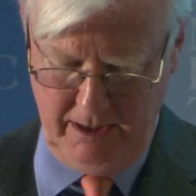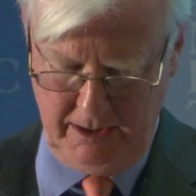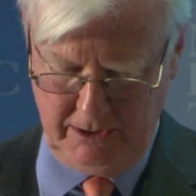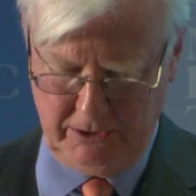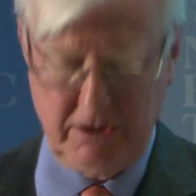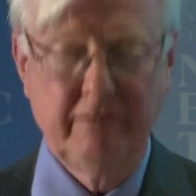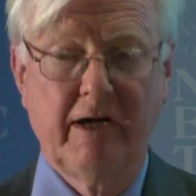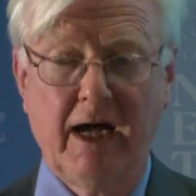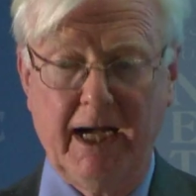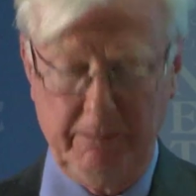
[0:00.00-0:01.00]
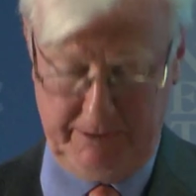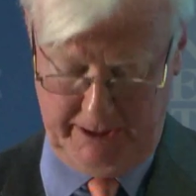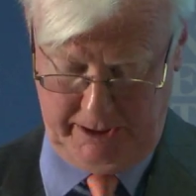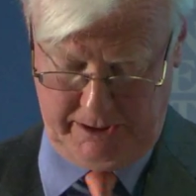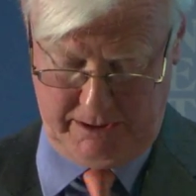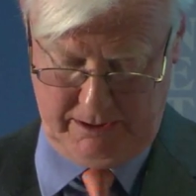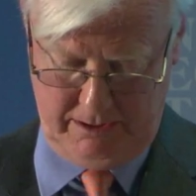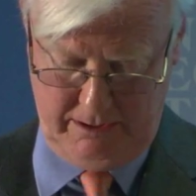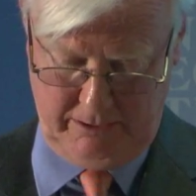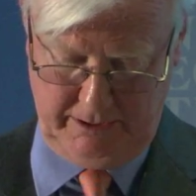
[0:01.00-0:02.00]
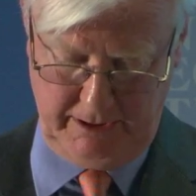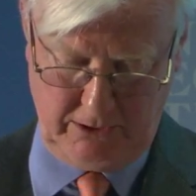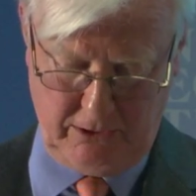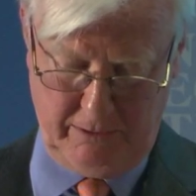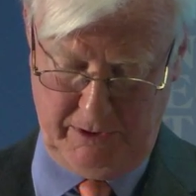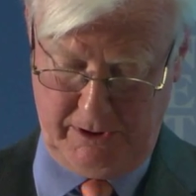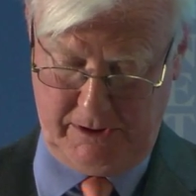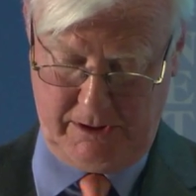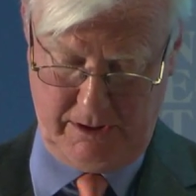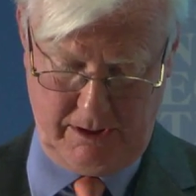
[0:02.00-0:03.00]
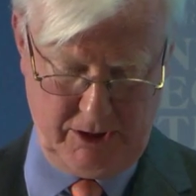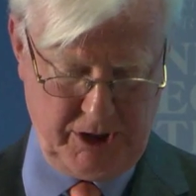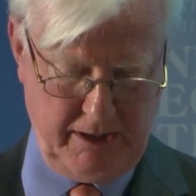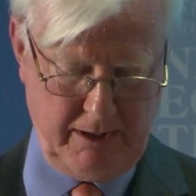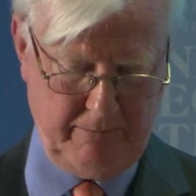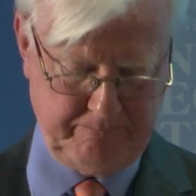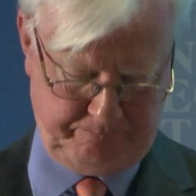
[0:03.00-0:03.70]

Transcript: It ought to have a high place on the economist's agenda.